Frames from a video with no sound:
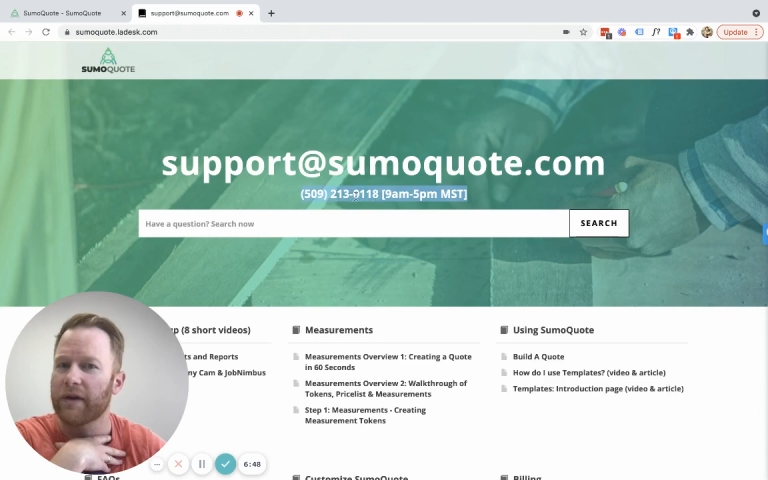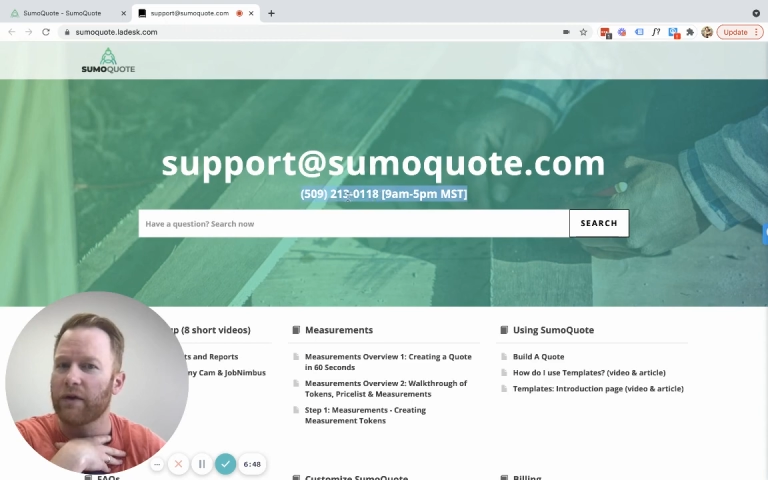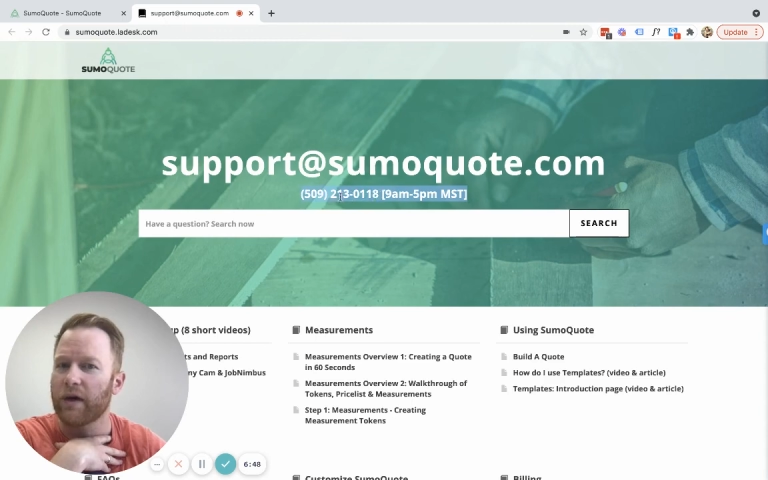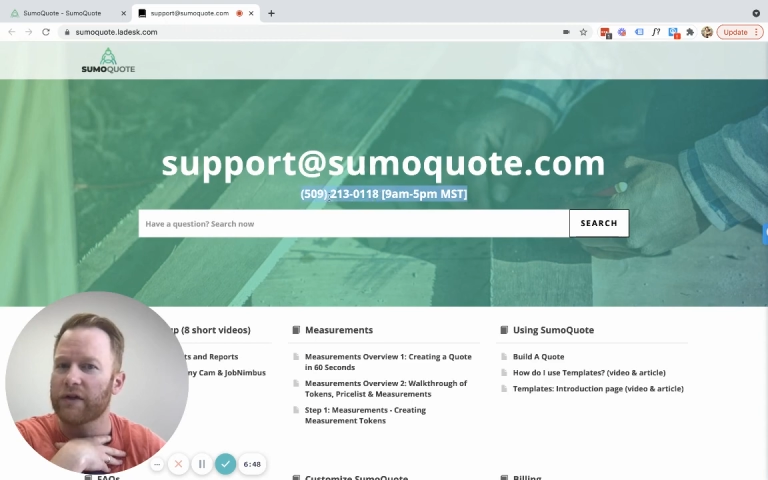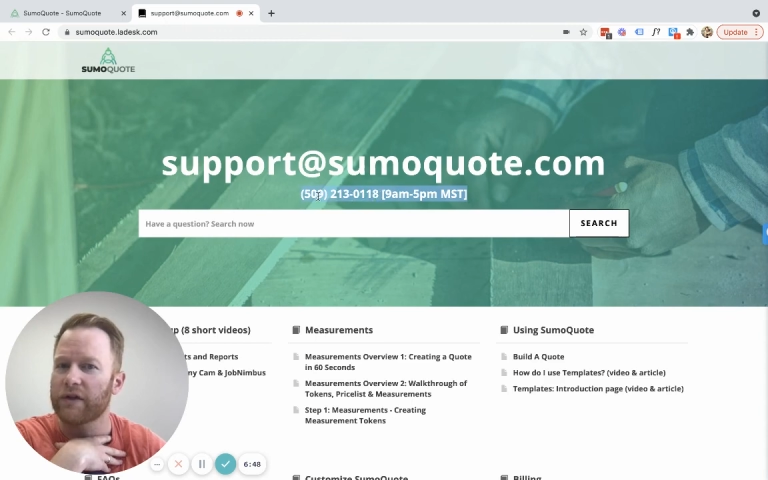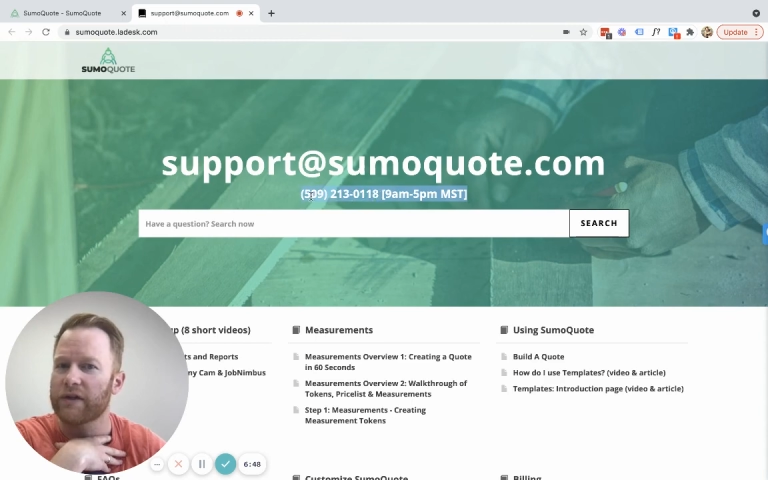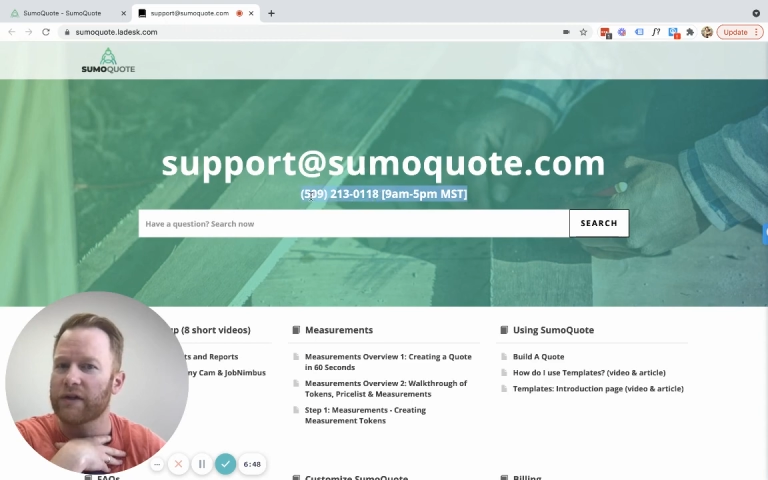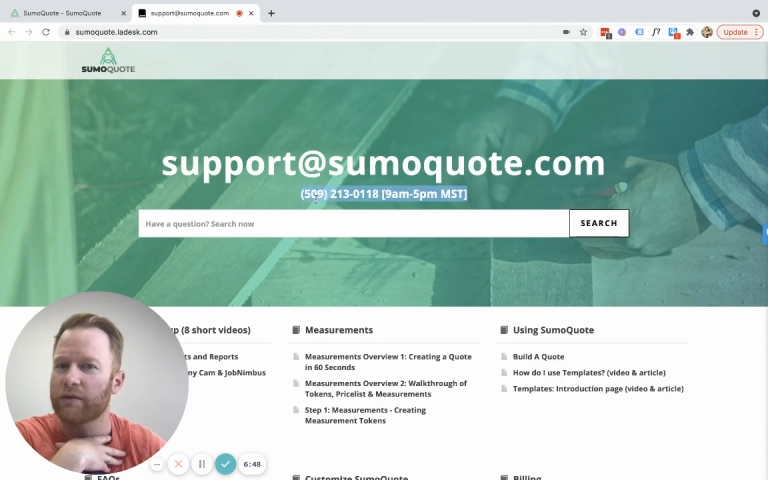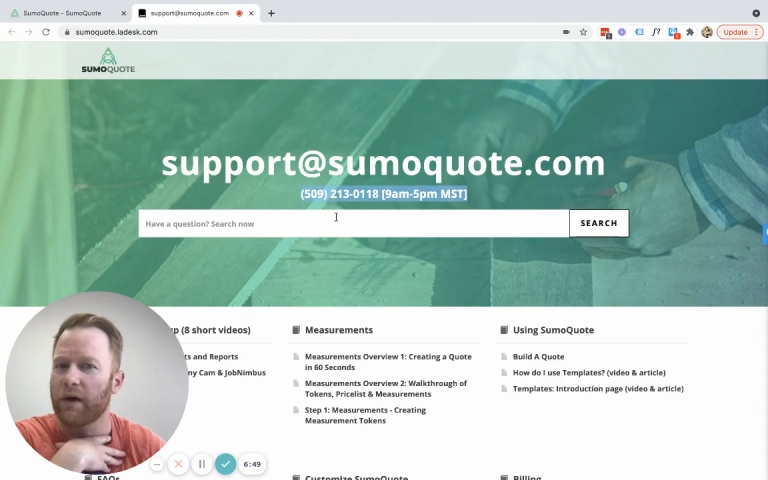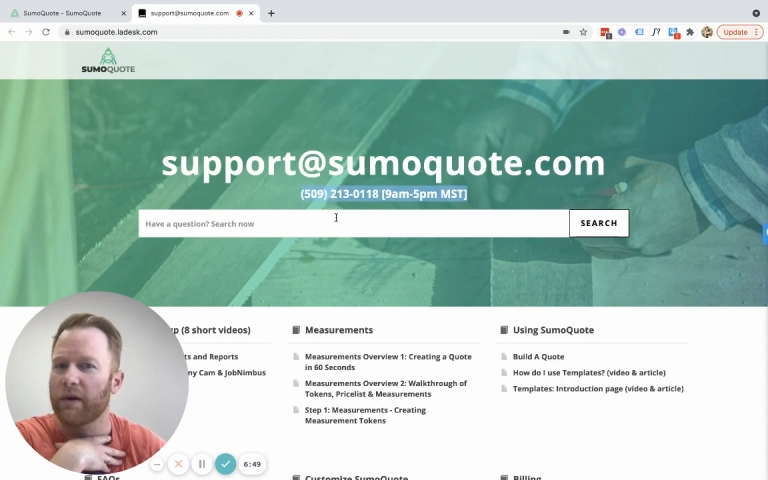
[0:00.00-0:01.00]
questions
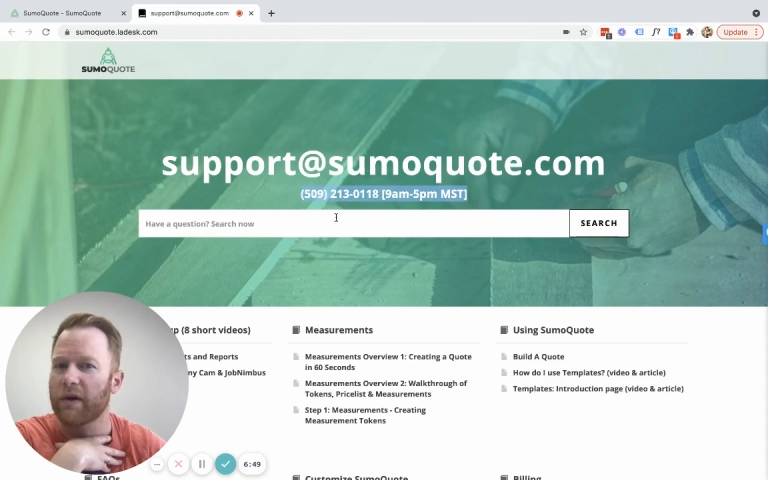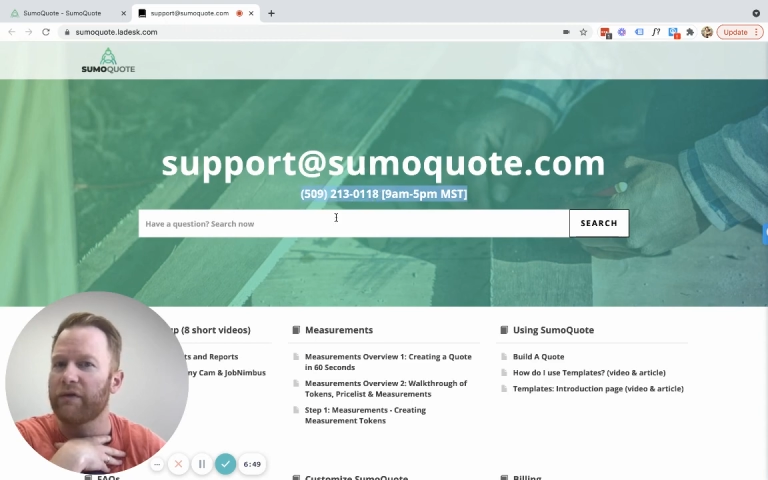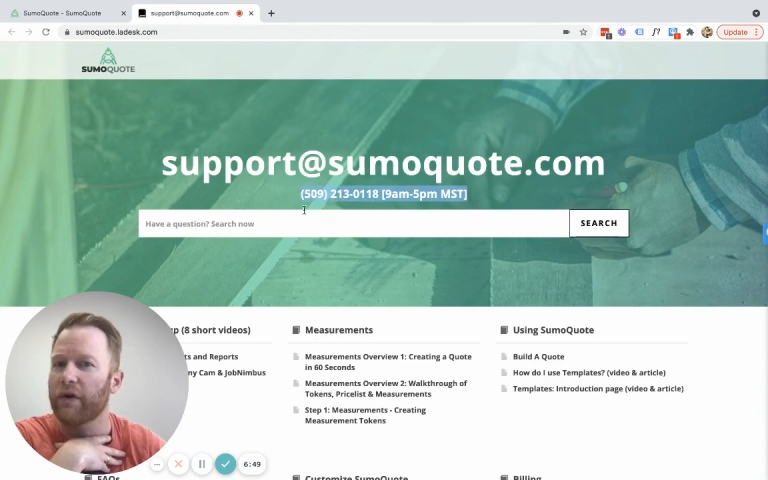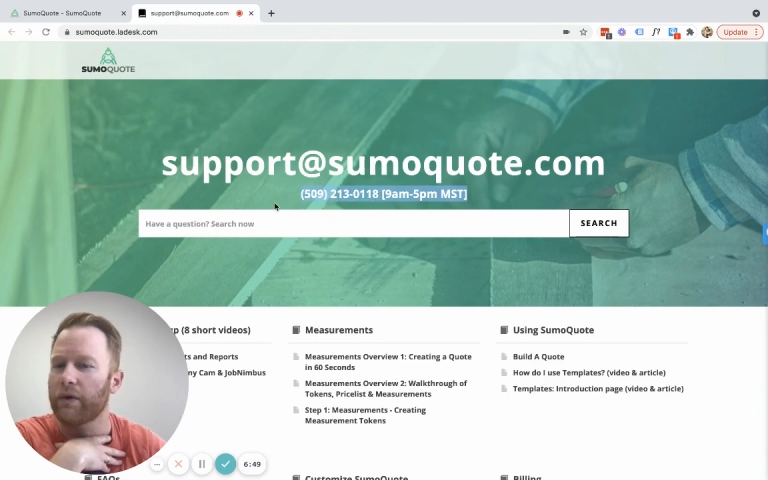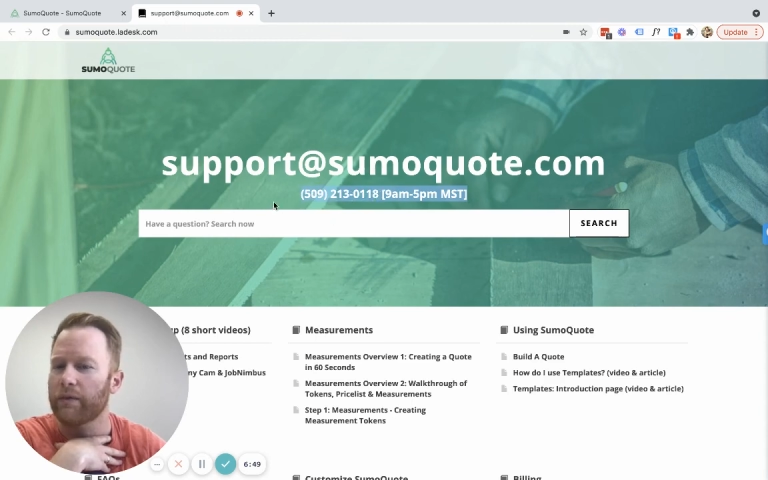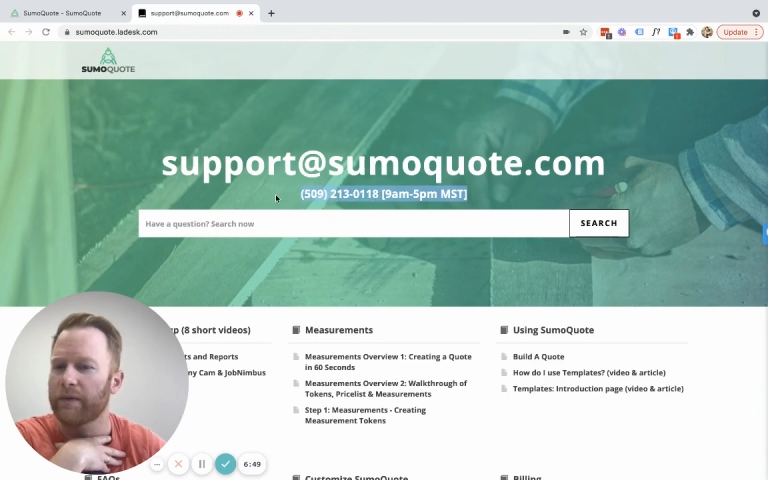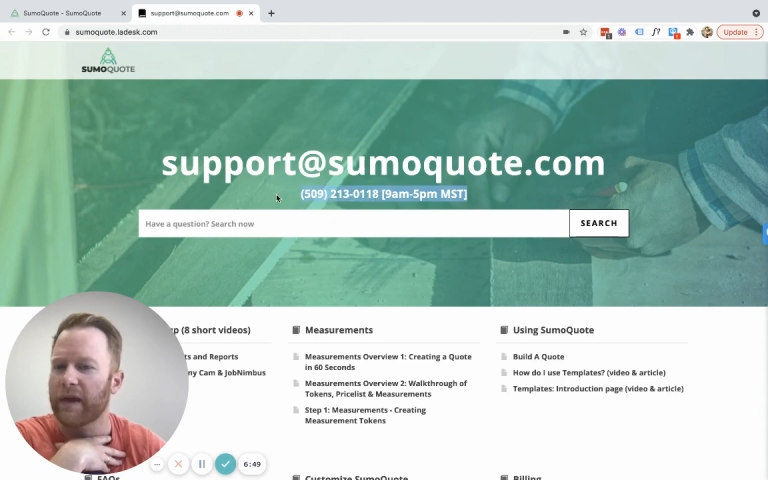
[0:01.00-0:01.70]
as well by phone